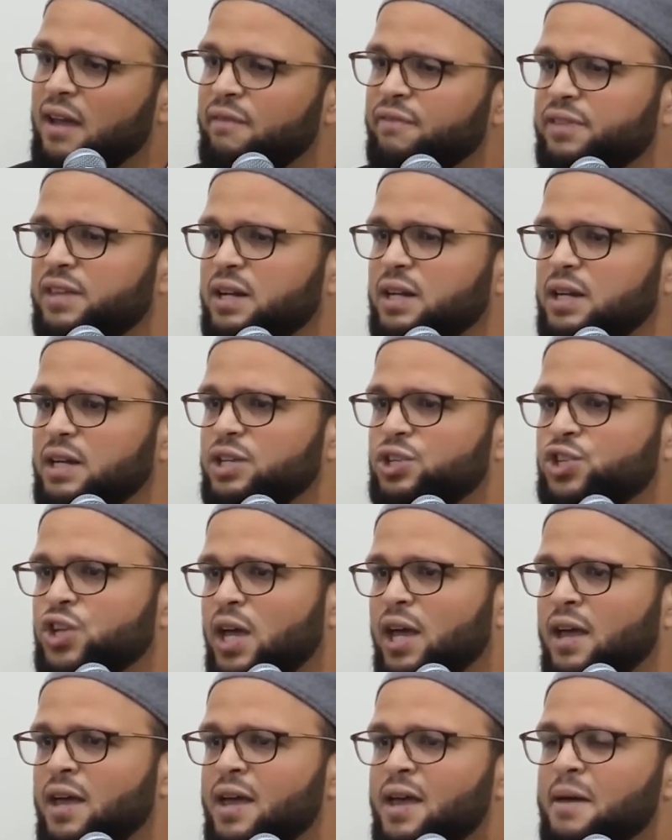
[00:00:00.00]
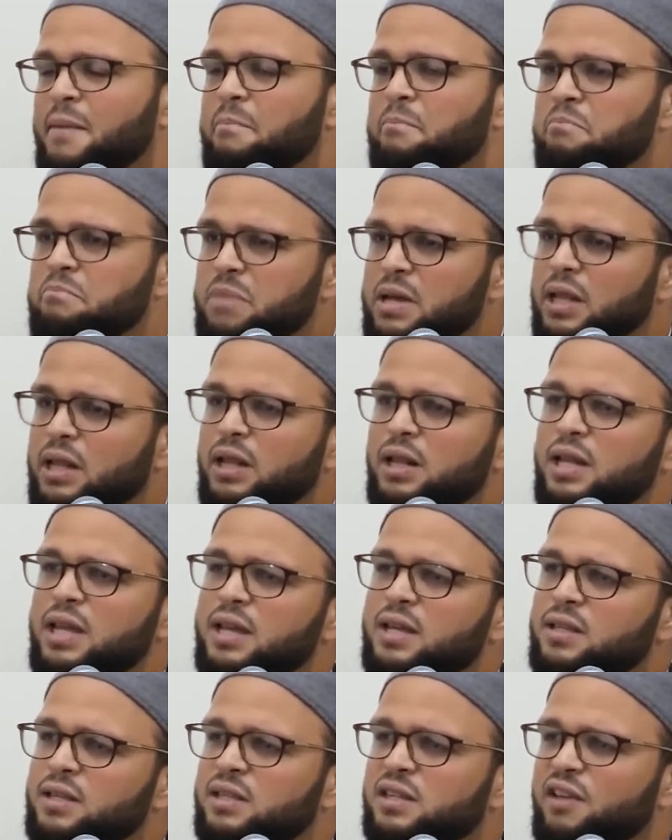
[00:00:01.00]
day of Dhul Hijjah,
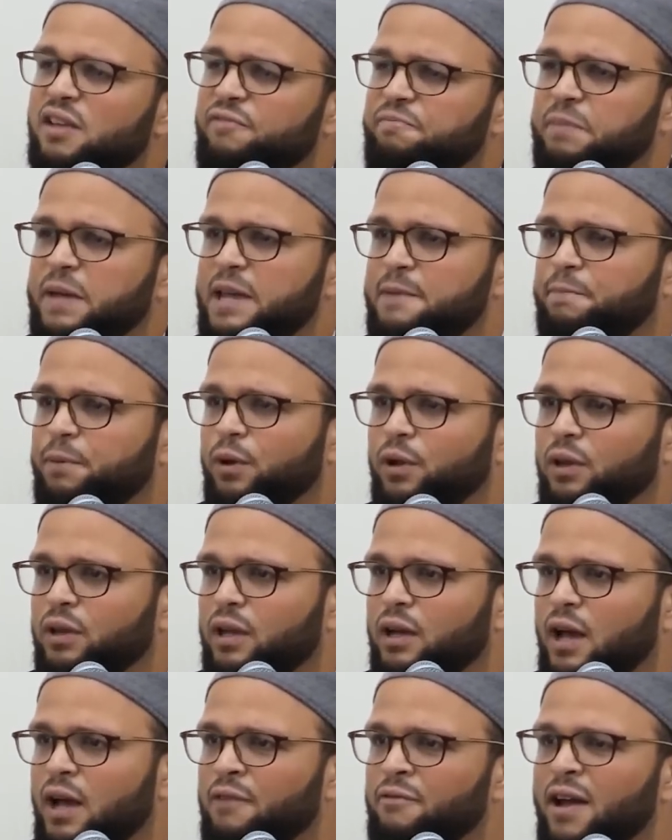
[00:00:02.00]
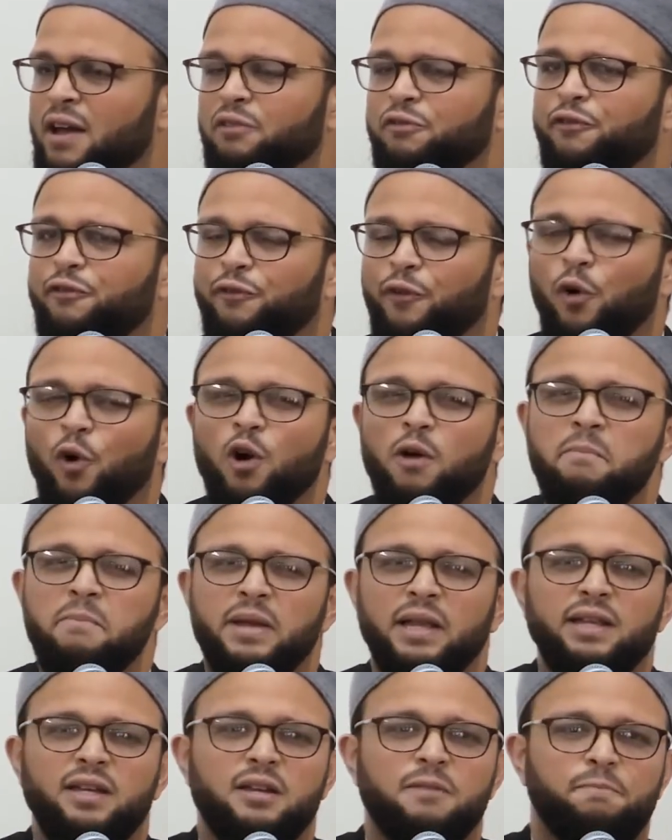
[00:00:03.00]
millions of people, around 4
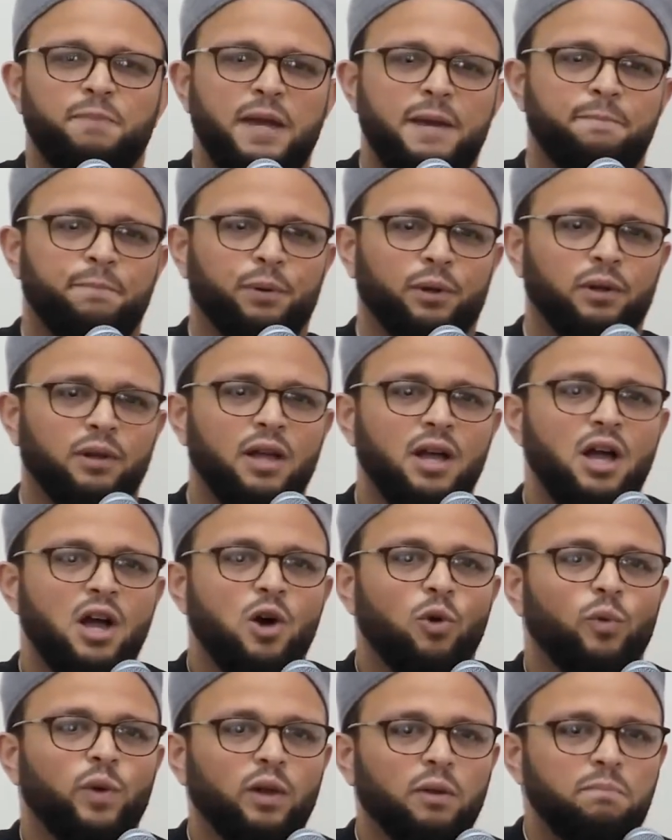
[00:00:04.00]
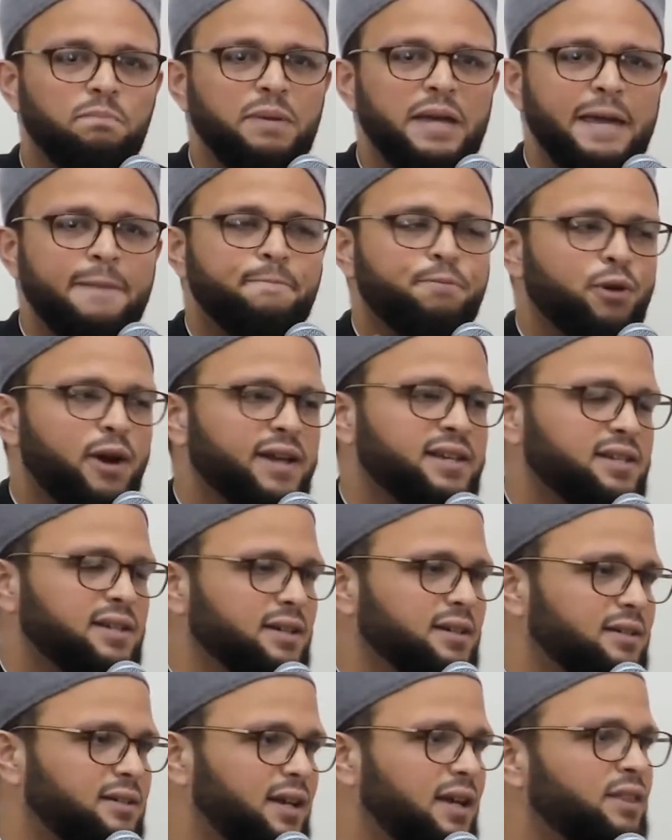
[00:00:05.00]
million people, will be
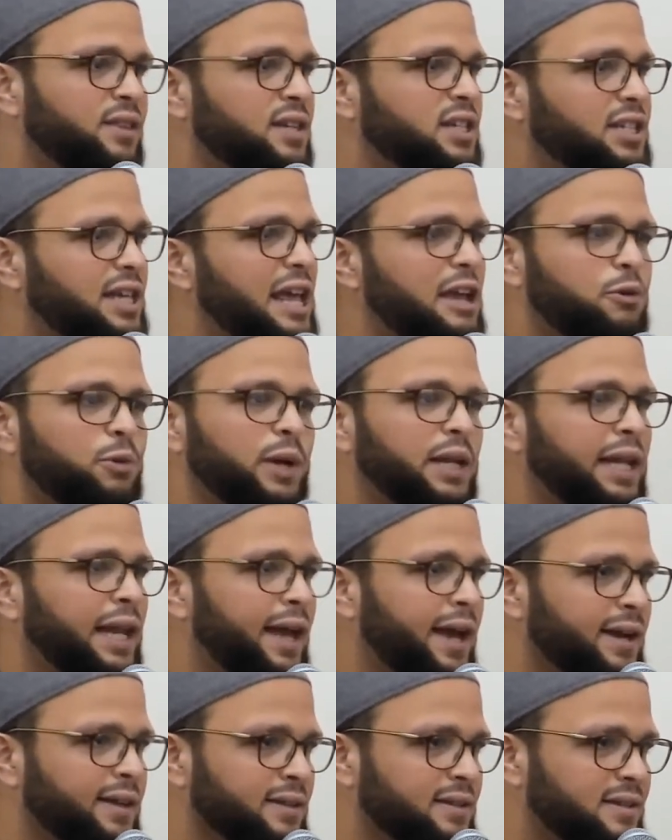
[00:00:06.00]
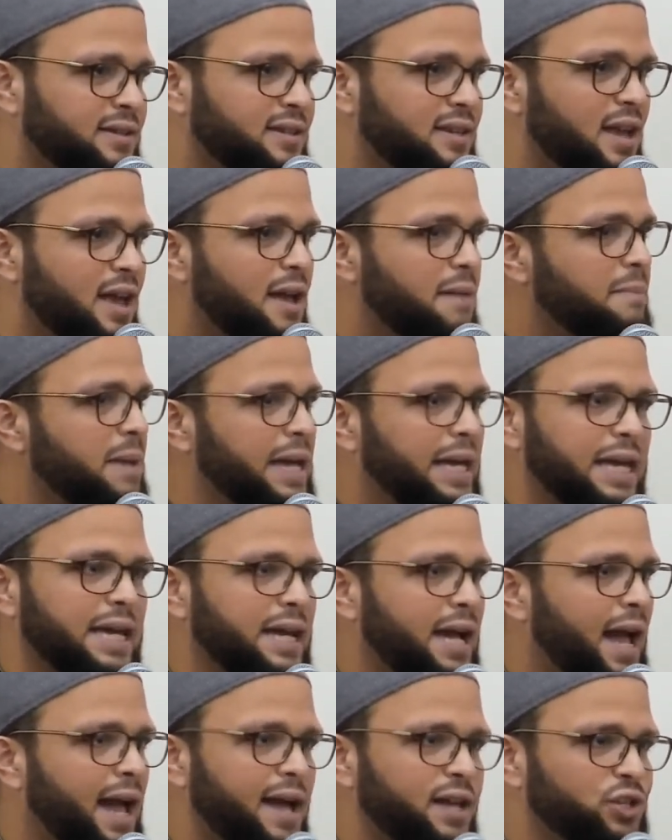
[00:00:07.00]
present in the sacred lands
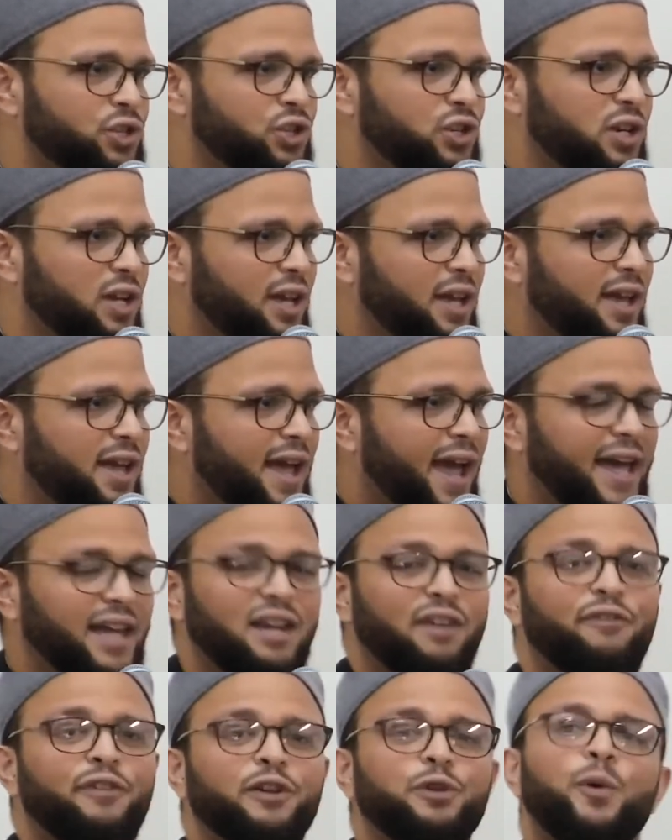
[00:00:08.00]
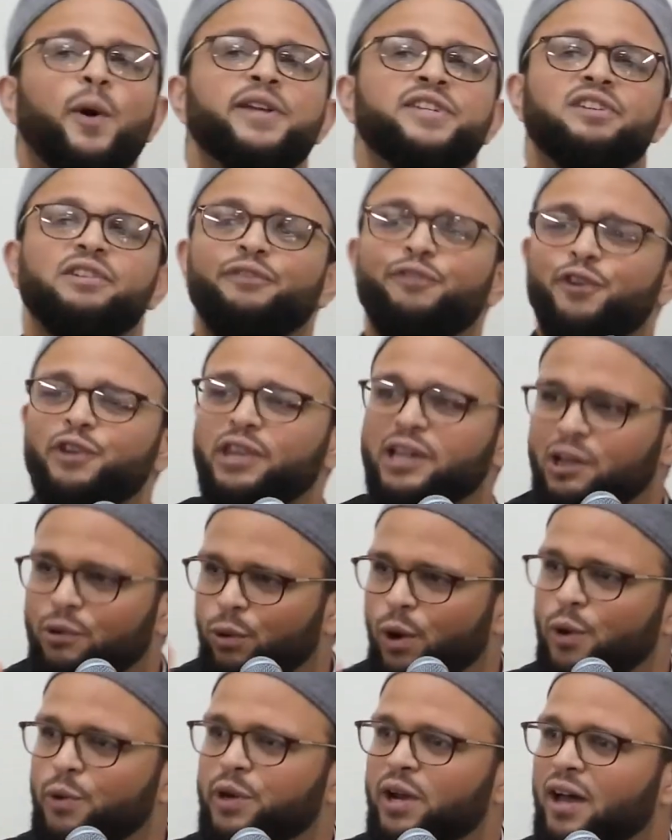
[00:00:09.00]
making Hajj. And if it wasn't for the
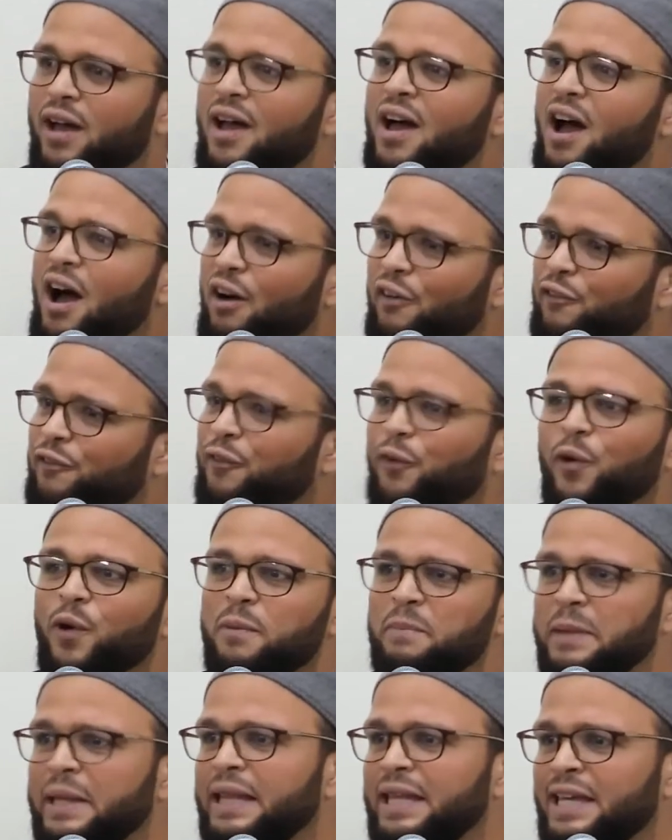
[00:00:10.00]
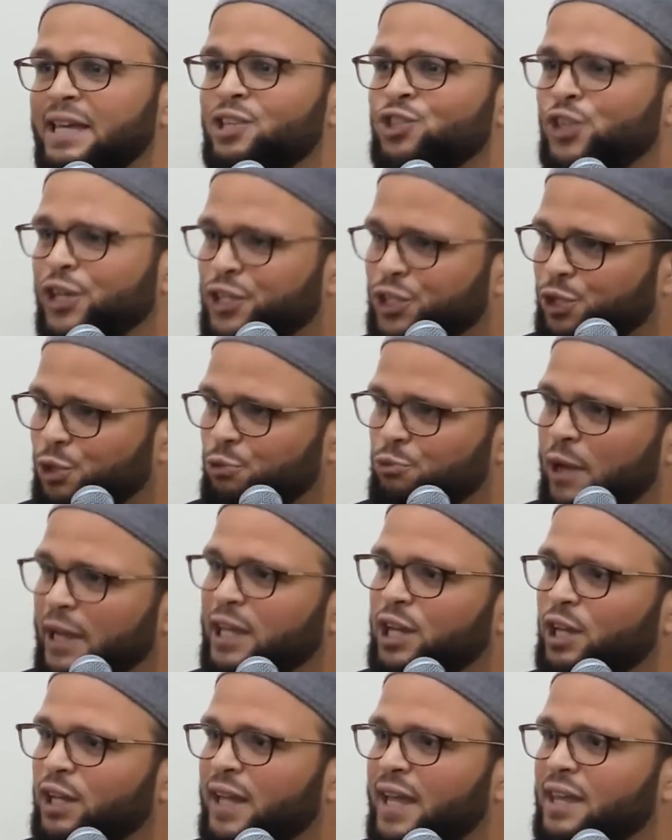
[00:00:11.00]
quota of 4 million just to
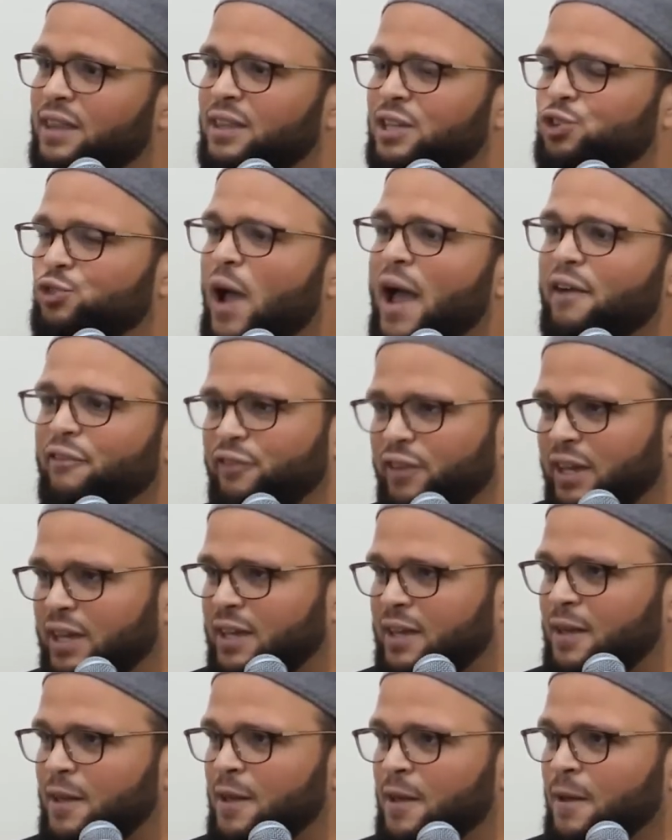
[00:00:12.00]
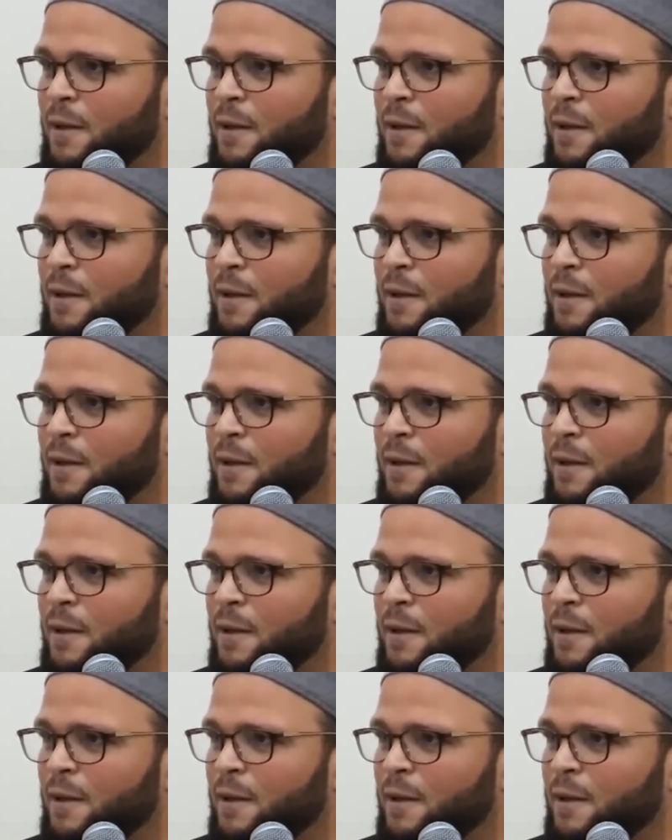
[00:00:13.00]
regulate the traffic,